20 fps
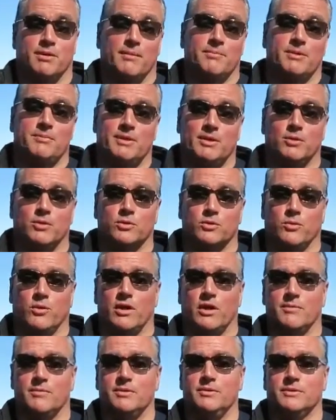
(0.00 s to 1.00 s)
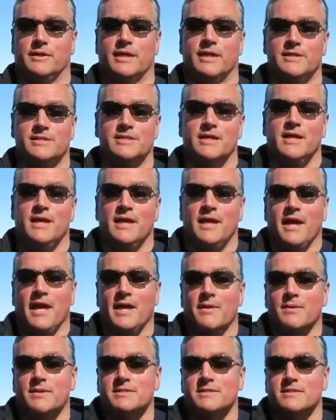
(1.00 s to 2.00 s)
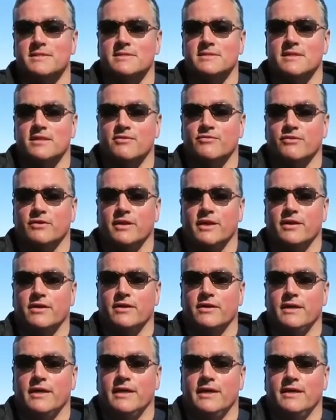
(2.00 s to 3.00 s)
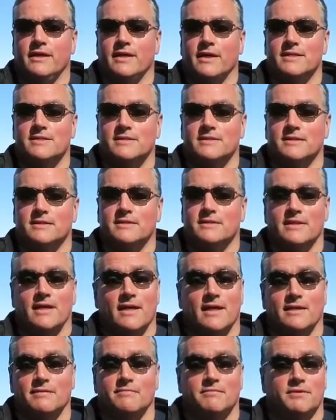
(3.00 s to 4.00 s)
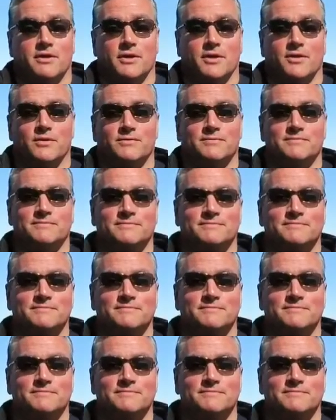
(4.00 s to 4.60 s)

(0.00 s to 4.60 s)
Probably be cold water, but who cares? Anyways, this is Thingvellir in Iceland, and there you go.